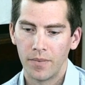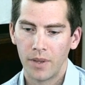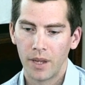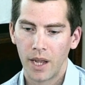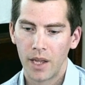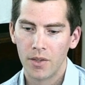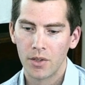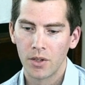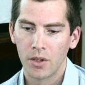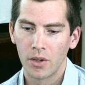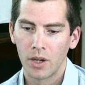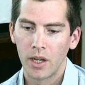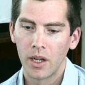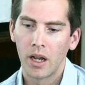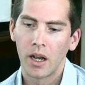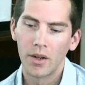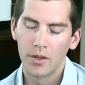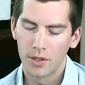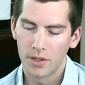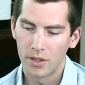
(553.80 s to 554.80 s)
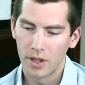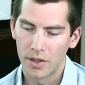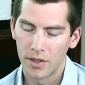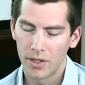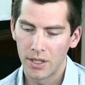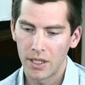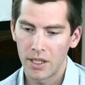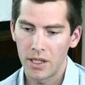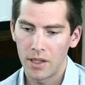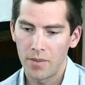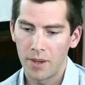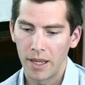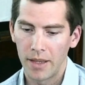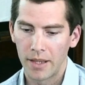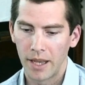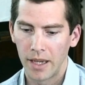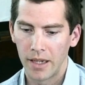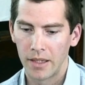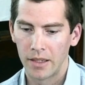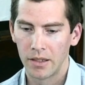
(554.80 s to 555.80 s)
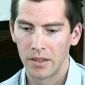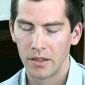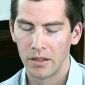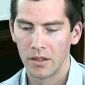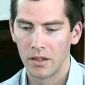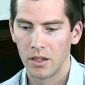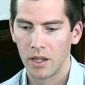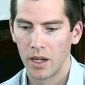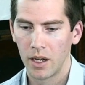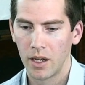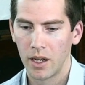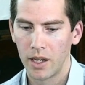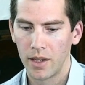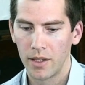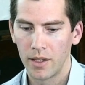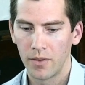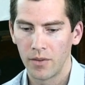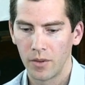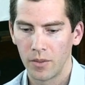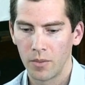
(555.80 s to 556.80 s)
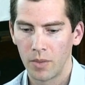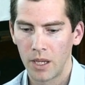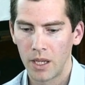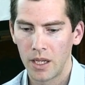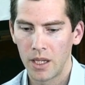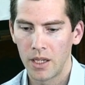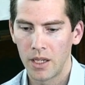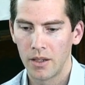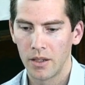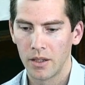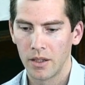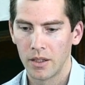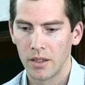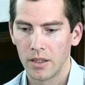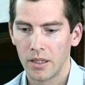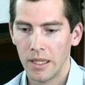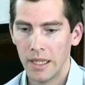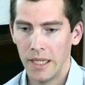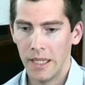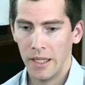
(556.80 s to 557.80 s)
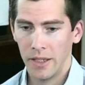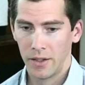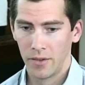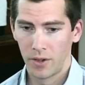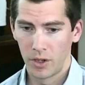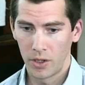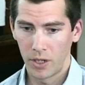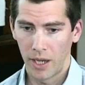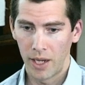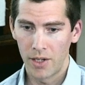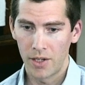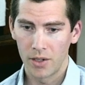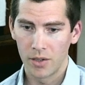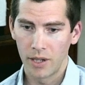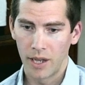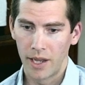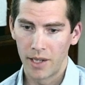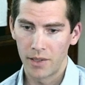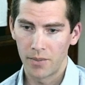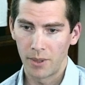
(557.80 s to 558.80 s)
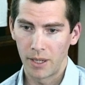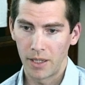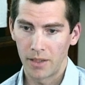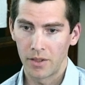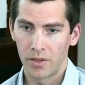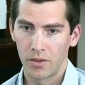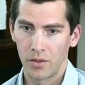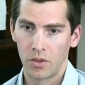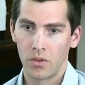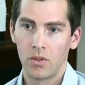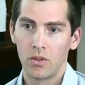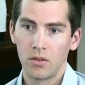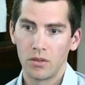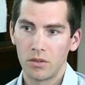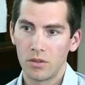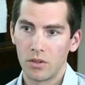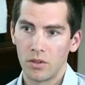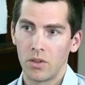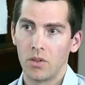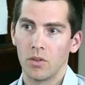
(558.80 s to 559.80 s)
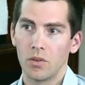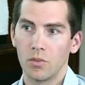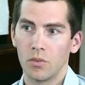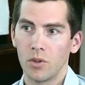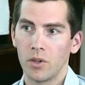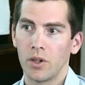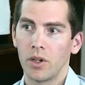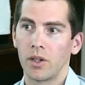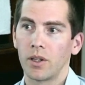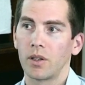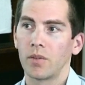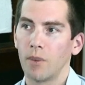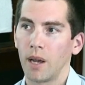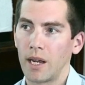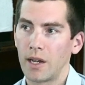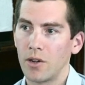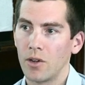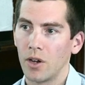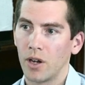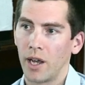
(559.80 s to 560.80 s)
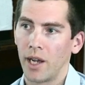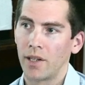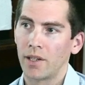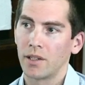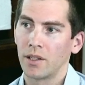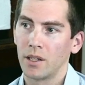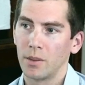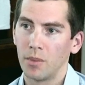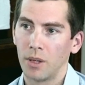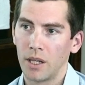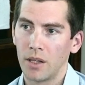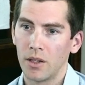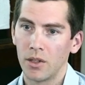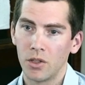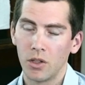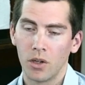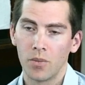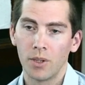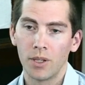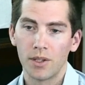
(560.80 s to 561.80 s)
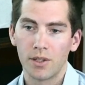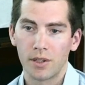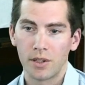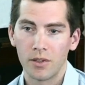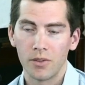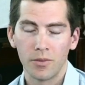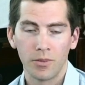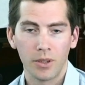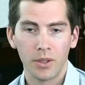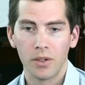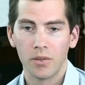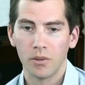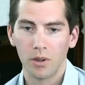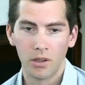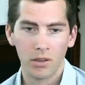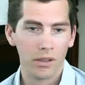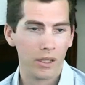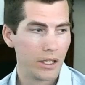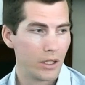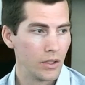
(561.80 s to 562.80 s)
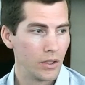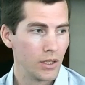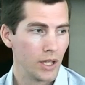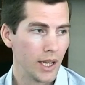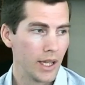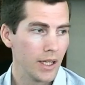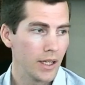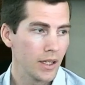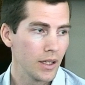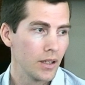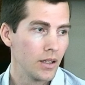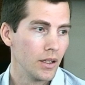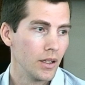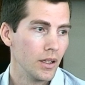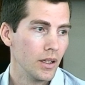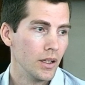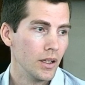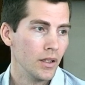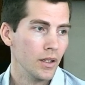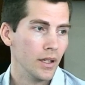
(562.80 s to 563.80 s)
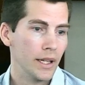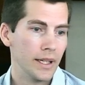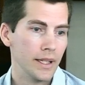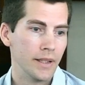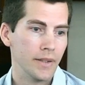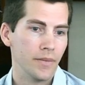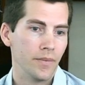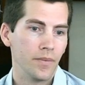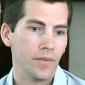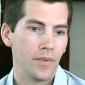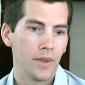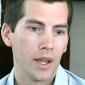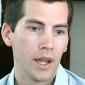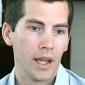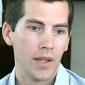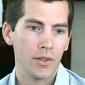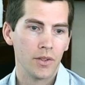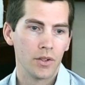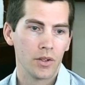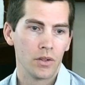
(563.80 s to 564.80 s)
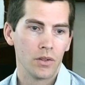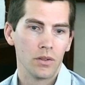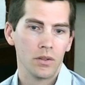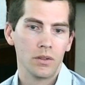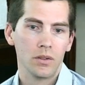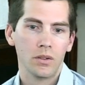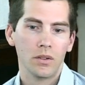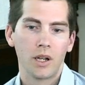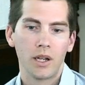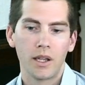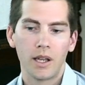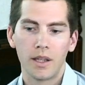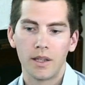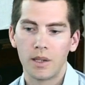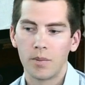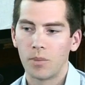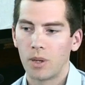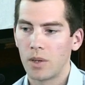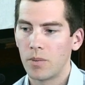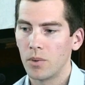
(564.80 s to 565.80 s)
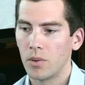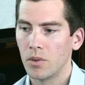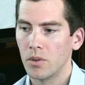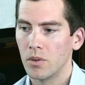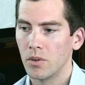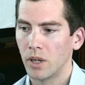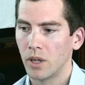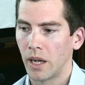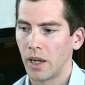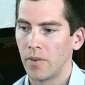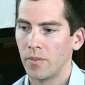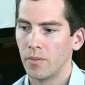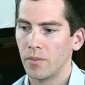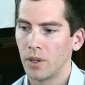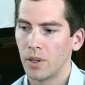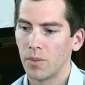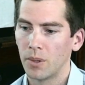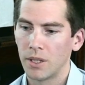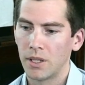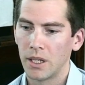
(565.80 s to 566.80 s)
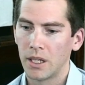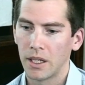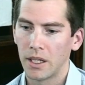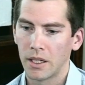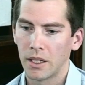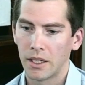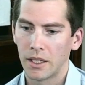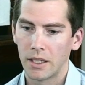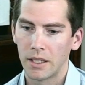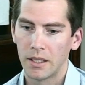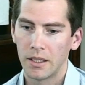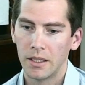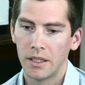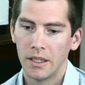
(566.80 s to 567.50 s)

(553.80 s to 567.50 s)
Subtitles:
And so I was thinking about that, and I think for me the vocational aspect to your work may not actually be the job itself, but the role that you take. And so I think people come with particular